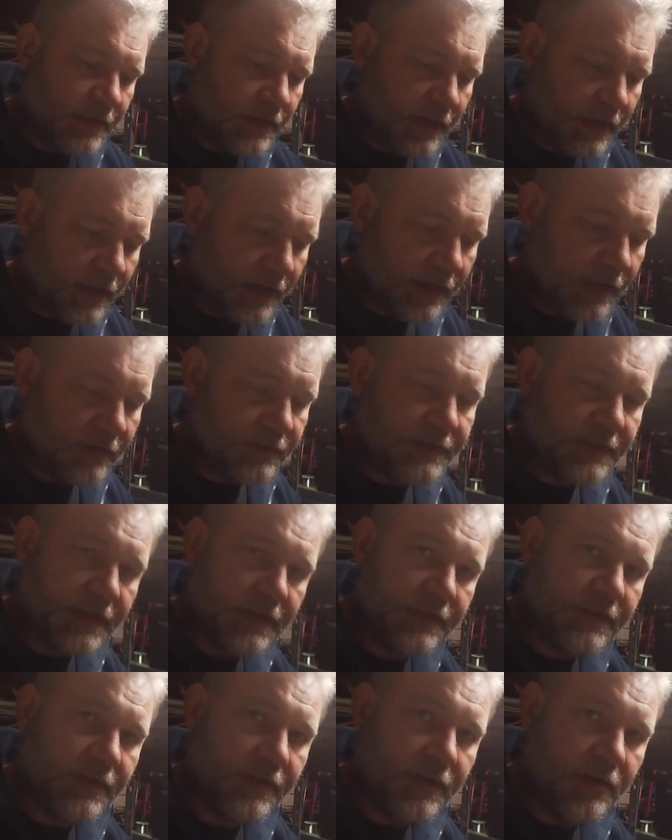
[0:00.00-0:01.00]
Then it allows
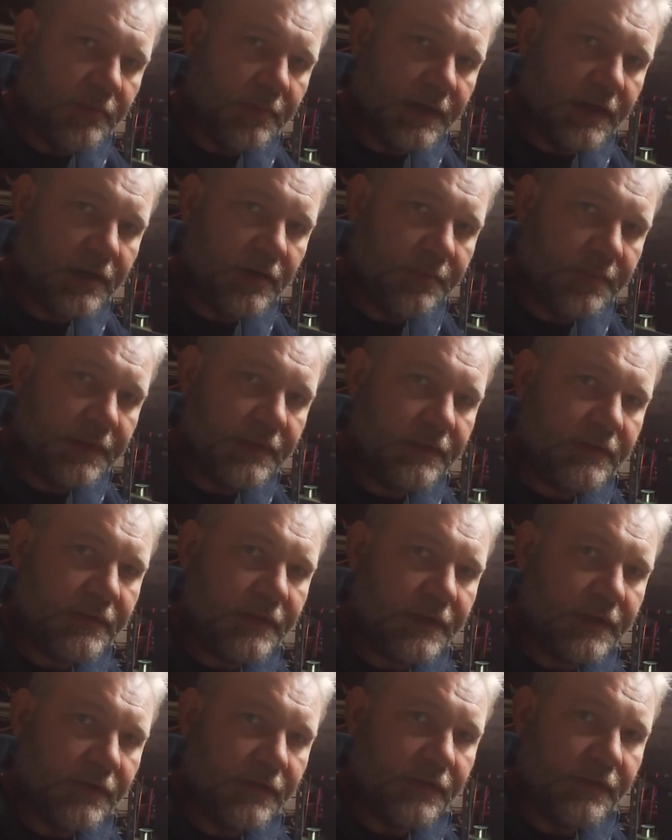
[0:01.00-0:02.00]
air to go back up into
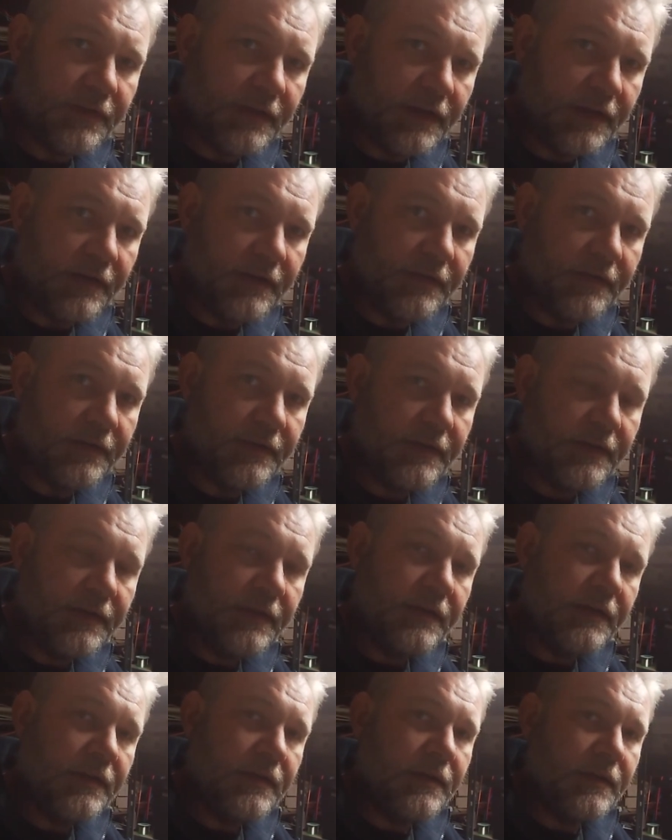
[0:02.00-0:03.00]
the container
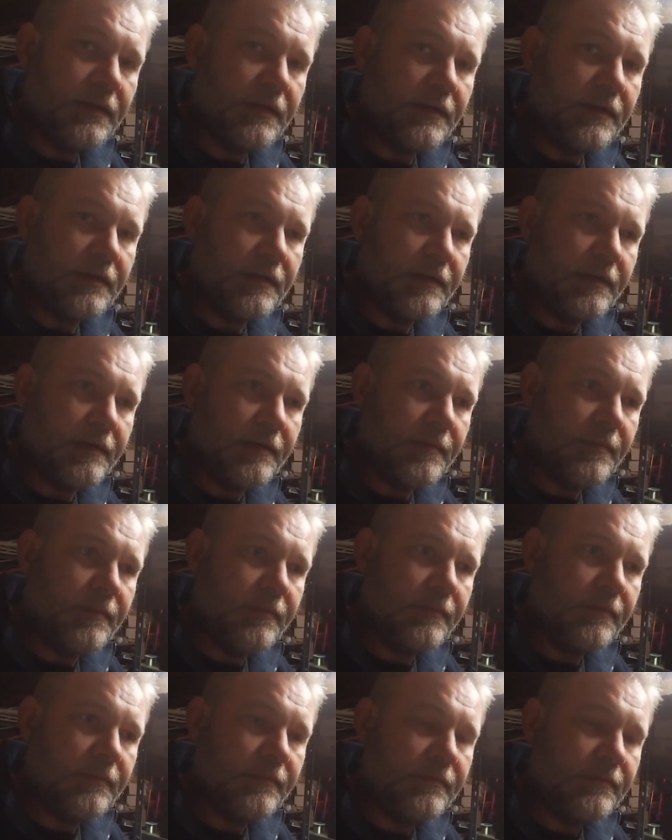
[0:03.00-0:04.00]

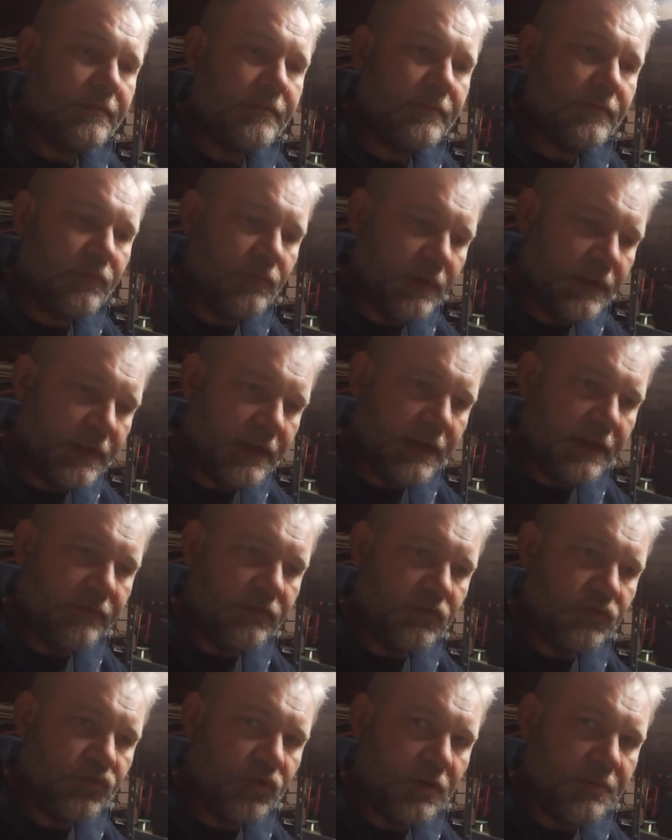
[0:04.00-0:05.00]
when the
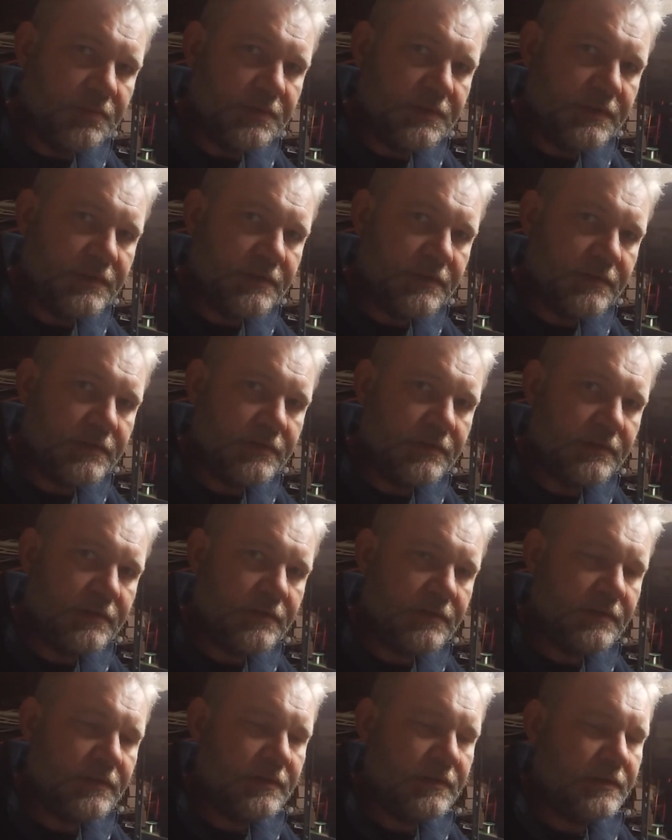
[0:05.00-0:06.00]
level drops,
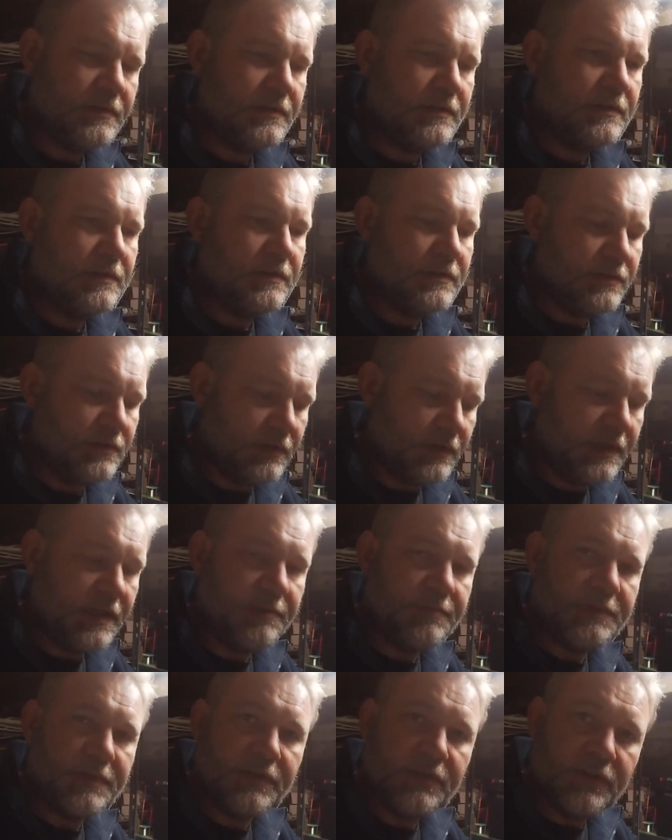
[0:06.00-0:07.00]
so it
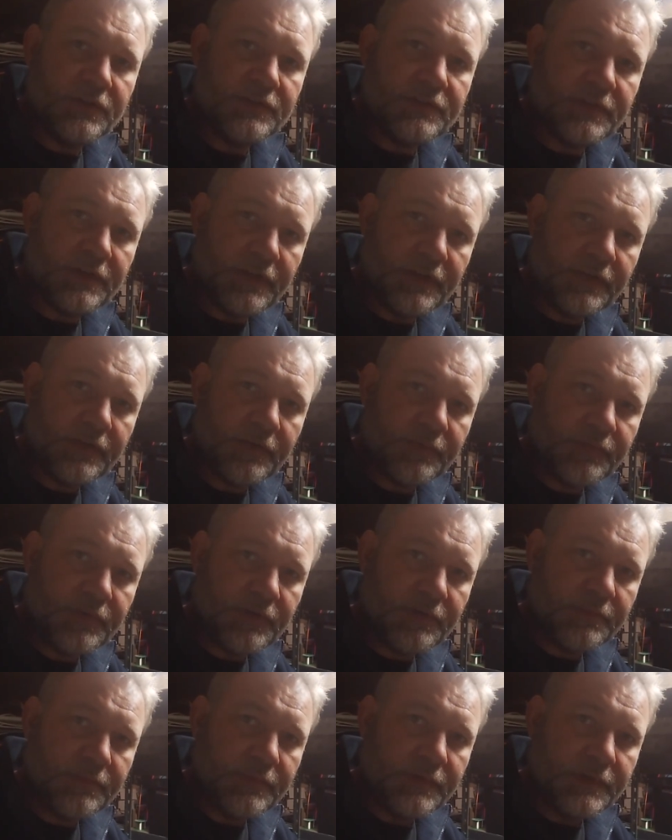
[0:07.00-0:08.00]
keeps it constantly topped
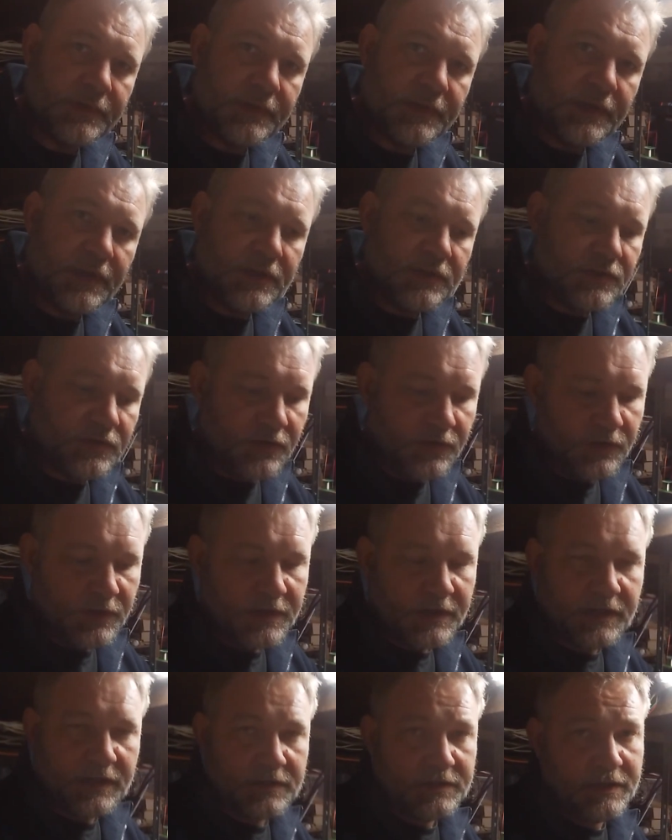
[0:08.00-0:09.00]
up. So you
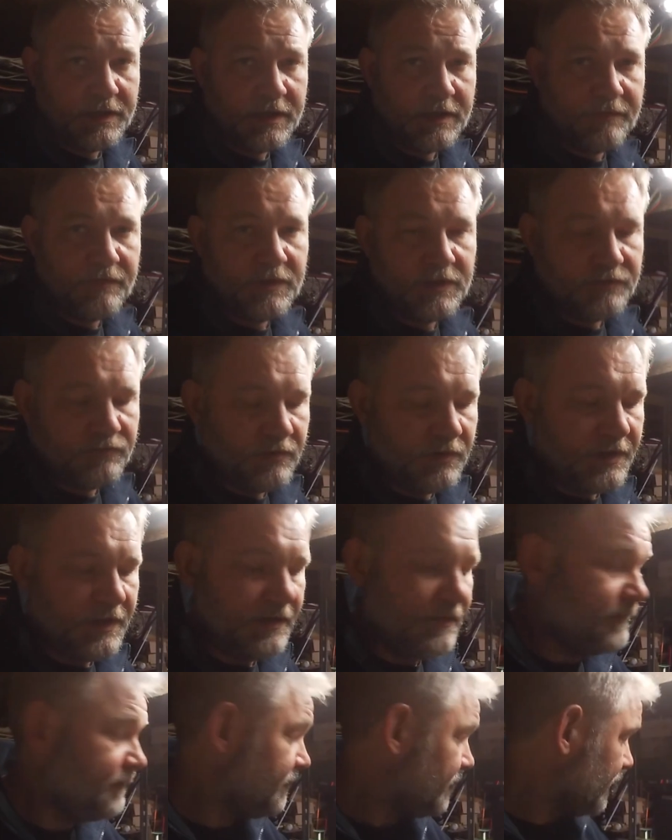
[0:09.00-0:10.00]
can actually have this
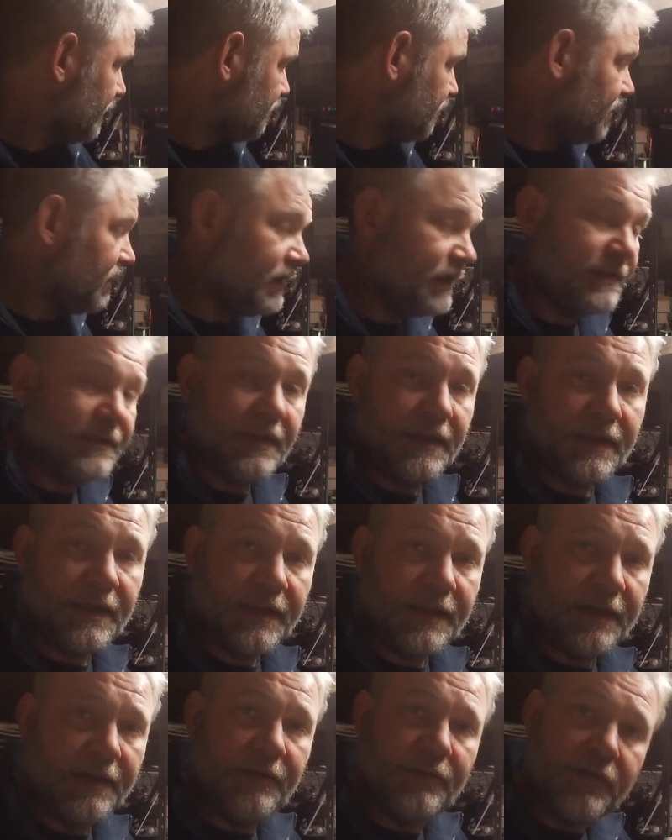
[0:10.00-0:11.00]
running, pull the
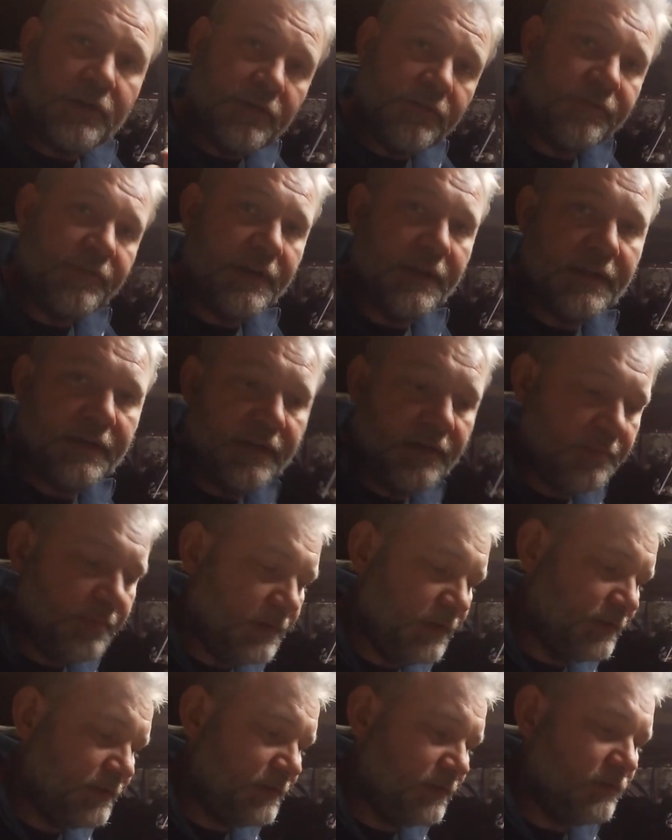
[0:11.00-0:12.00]
tank out, go fill it
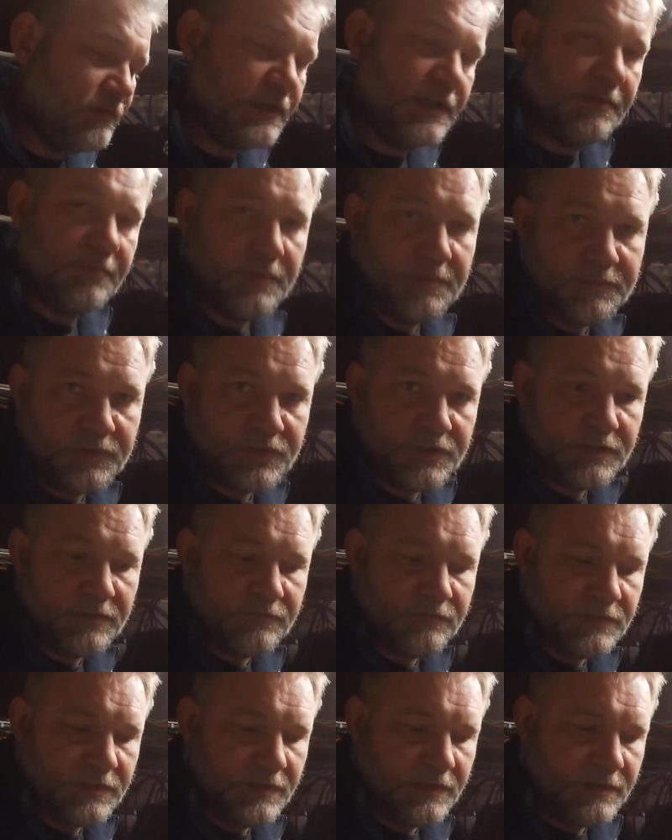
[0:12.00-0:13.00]
up and still keep the
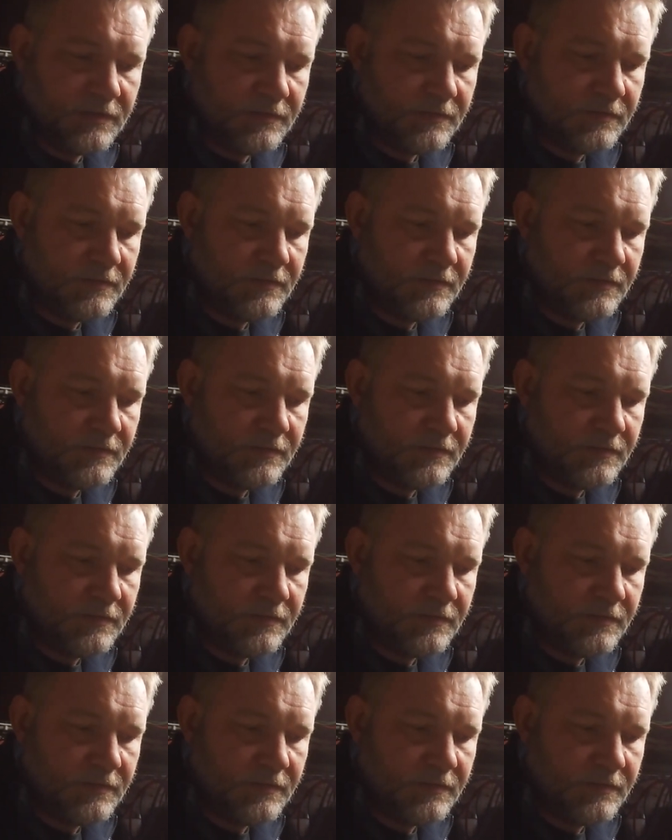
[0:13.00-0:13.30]
machine running.